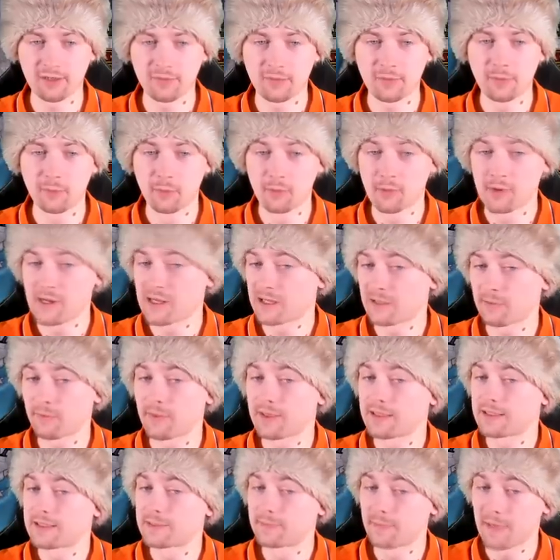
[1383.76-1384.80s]
gonna be protected
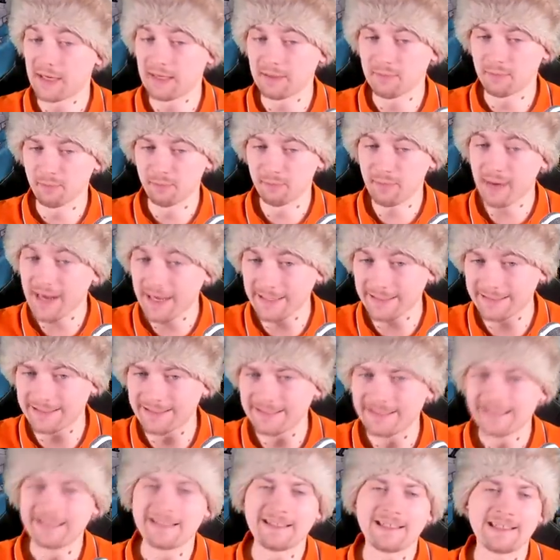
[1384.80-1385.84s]
by Spain,
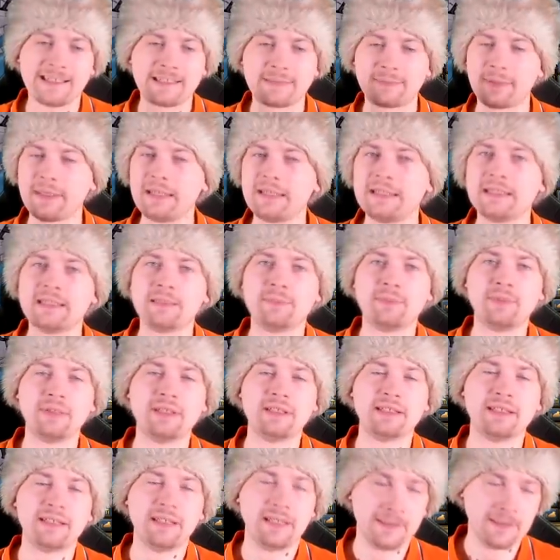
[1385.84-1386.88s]
but Spain is
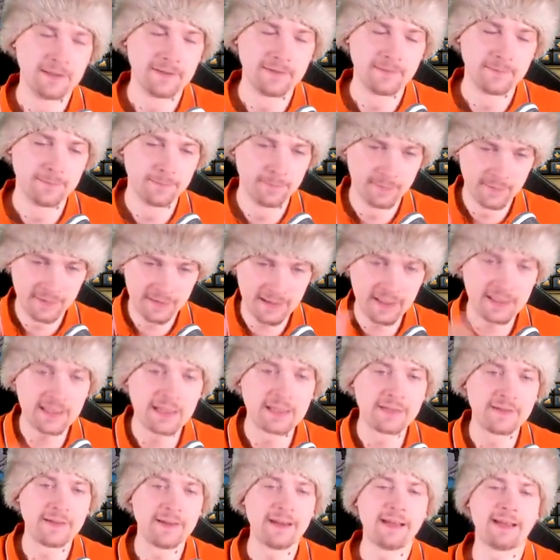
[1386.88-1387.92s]
busy
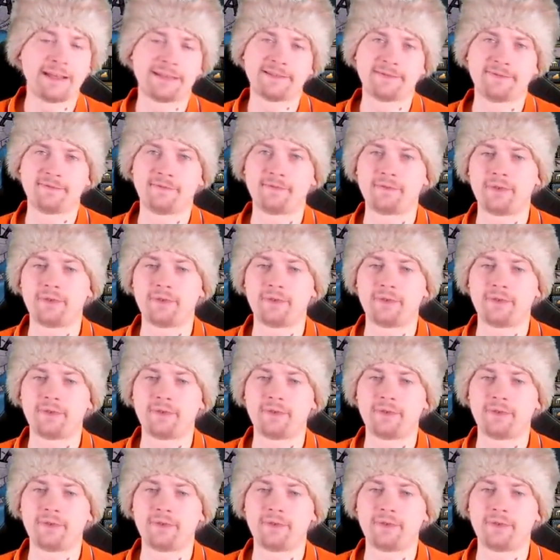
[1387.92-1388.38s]
kicking the ass of